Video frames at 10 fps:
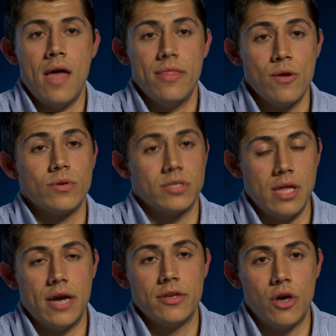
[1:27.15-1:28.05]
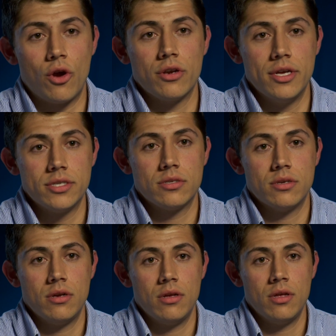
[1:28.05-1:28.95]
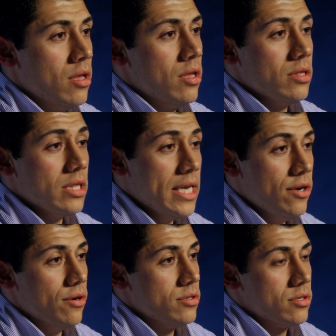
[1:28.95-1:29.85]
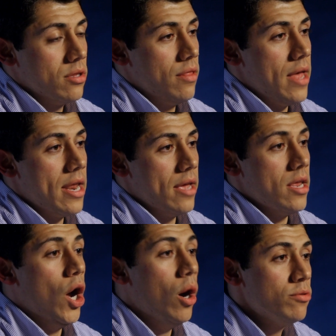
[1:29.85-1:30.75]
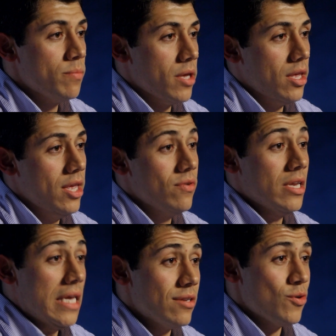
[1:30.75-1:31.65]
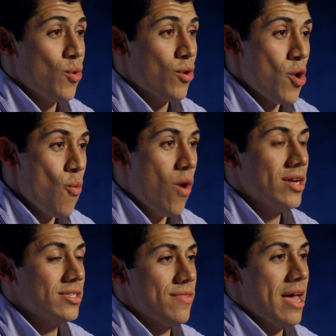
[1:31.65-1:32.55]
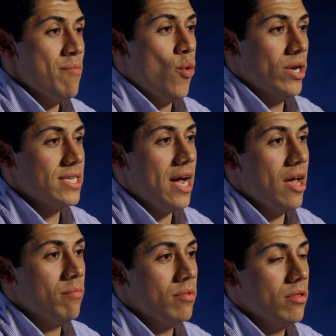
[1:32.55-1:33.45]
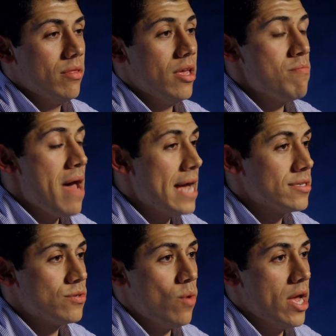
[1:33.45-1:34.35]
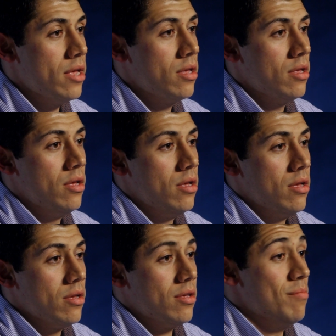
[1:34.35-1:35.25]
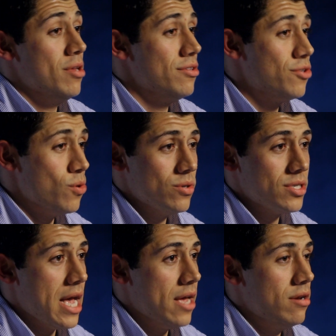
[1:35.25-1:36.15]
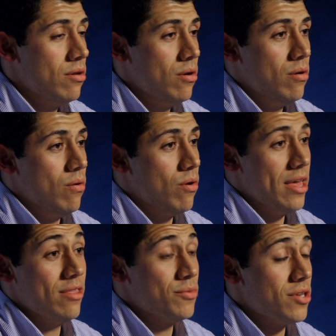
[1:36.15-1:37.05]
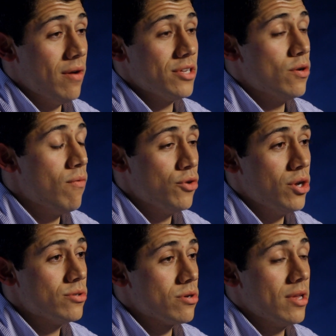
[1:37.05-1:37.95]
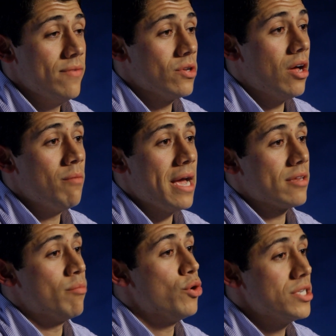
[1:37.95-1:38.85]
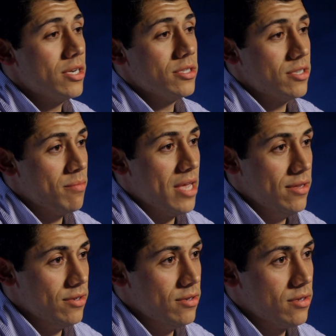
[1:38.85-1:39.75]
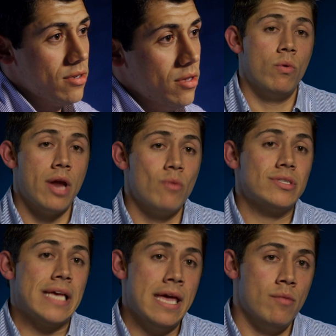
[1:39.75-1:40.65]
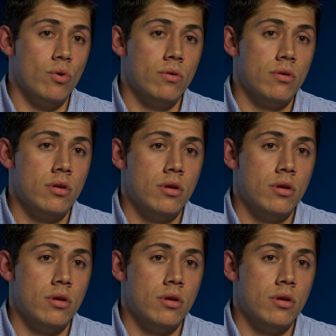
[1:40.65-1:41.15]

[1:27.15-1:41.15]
there was a lot of darkness. Leaders that had helped me even get to where I was at that point in time, they had passed away, committed suicide, or they themselves had overdosed or even gone back to prison in some cases. When I was able